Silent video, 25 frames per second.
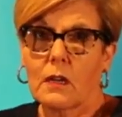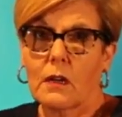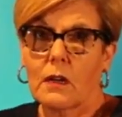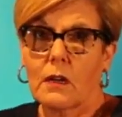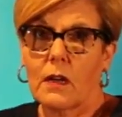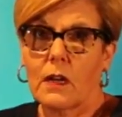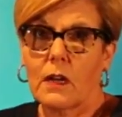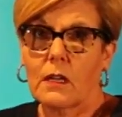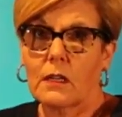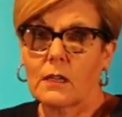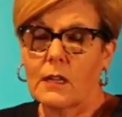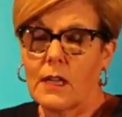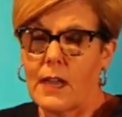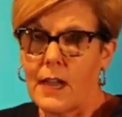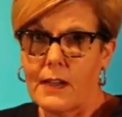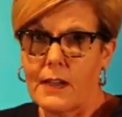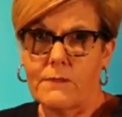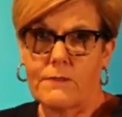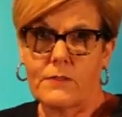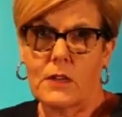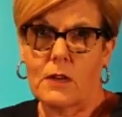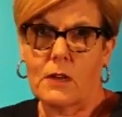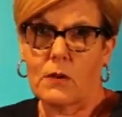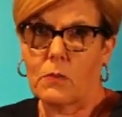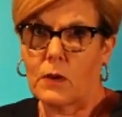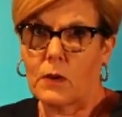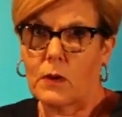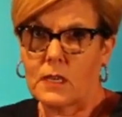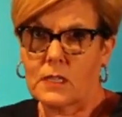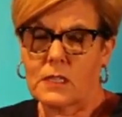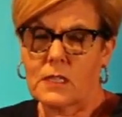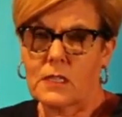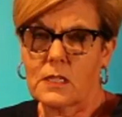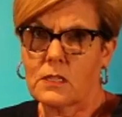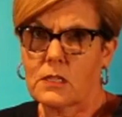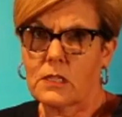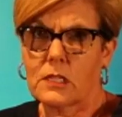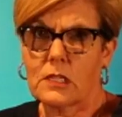a life that
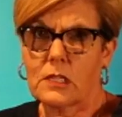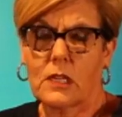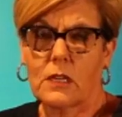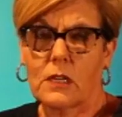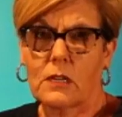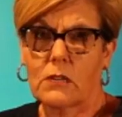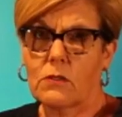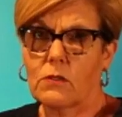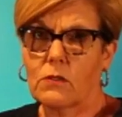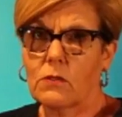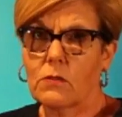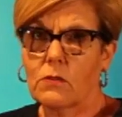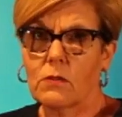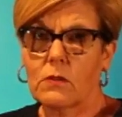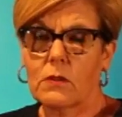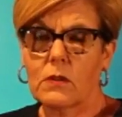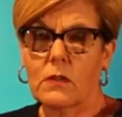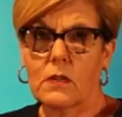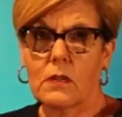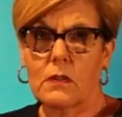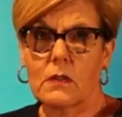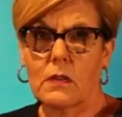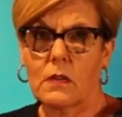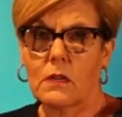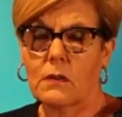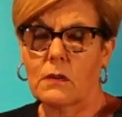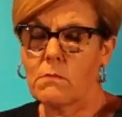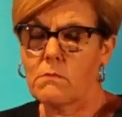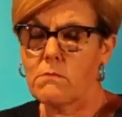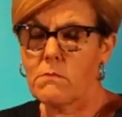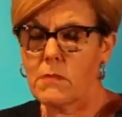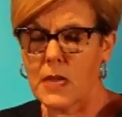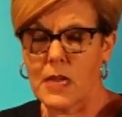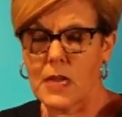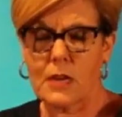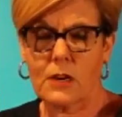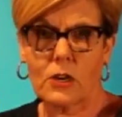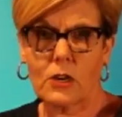wasn't so
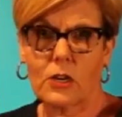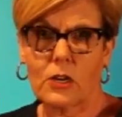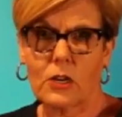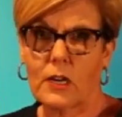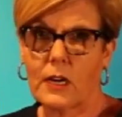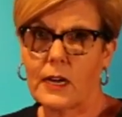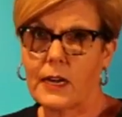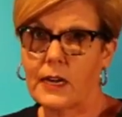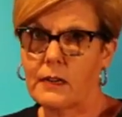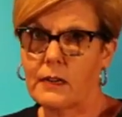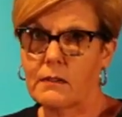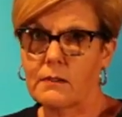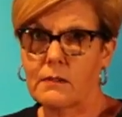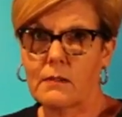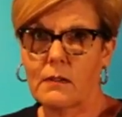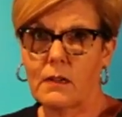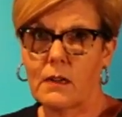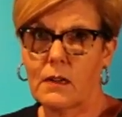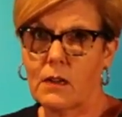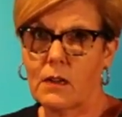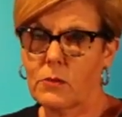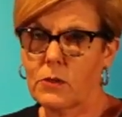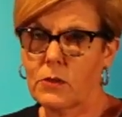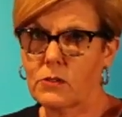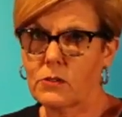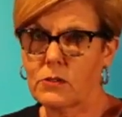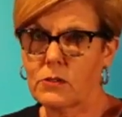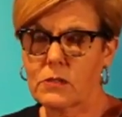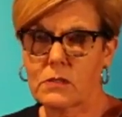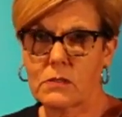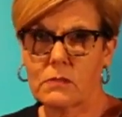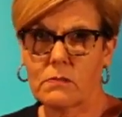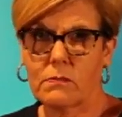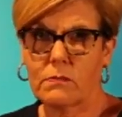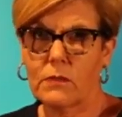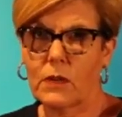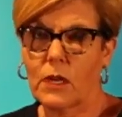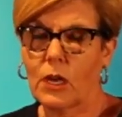meager and
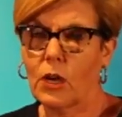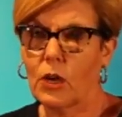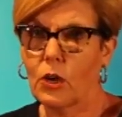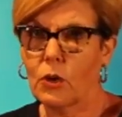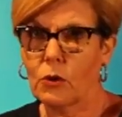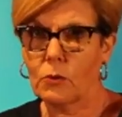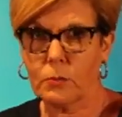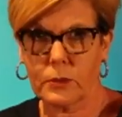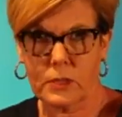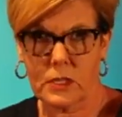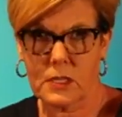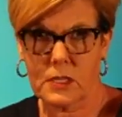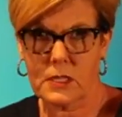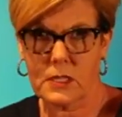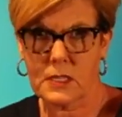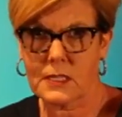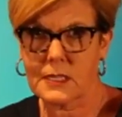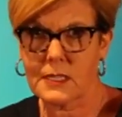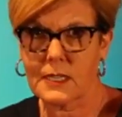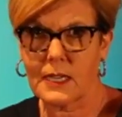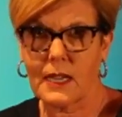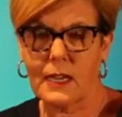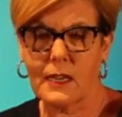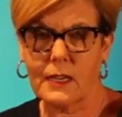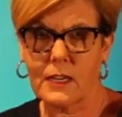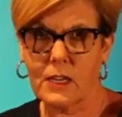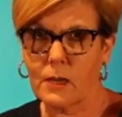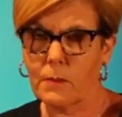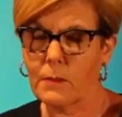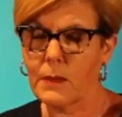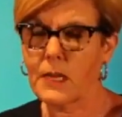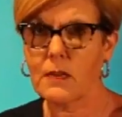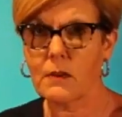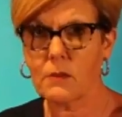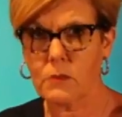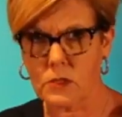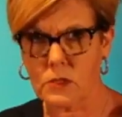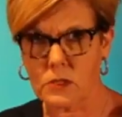almost hopeless. I
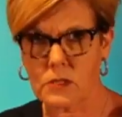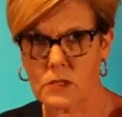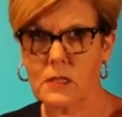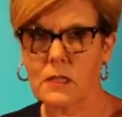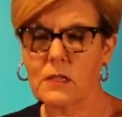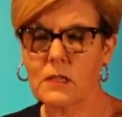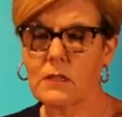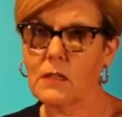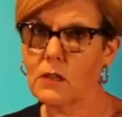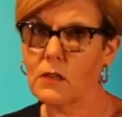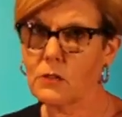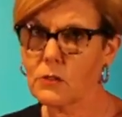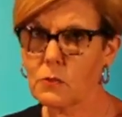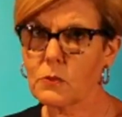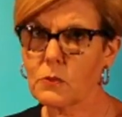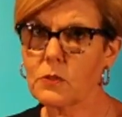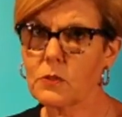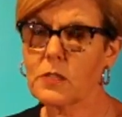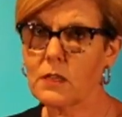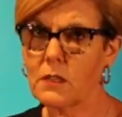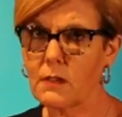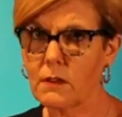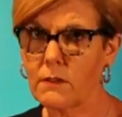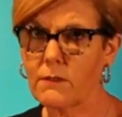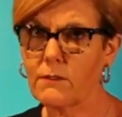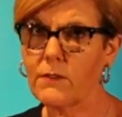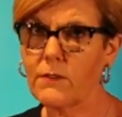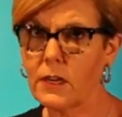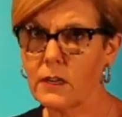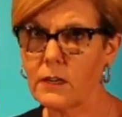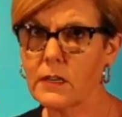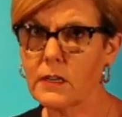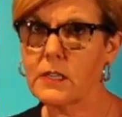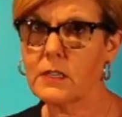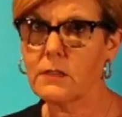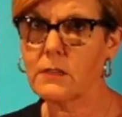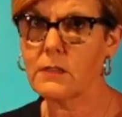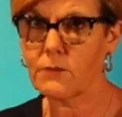mean, it was, those were de-
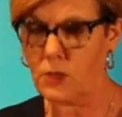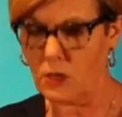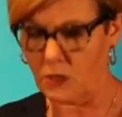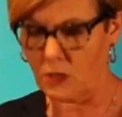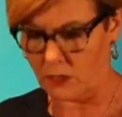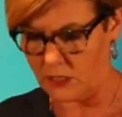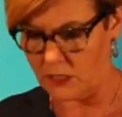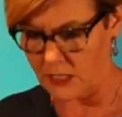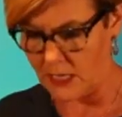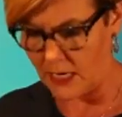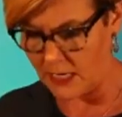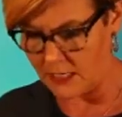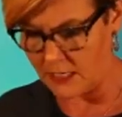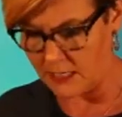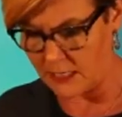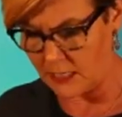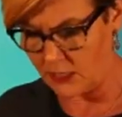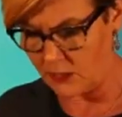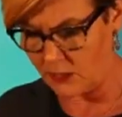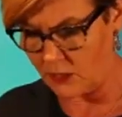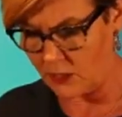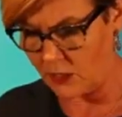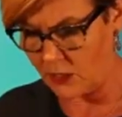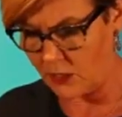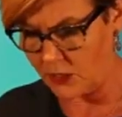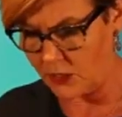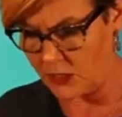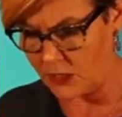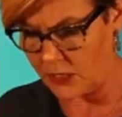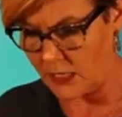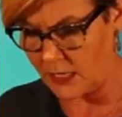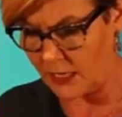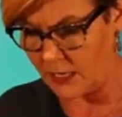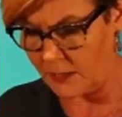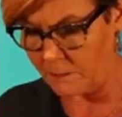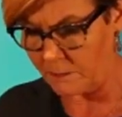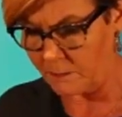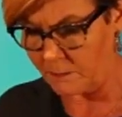very difficult days here in our state.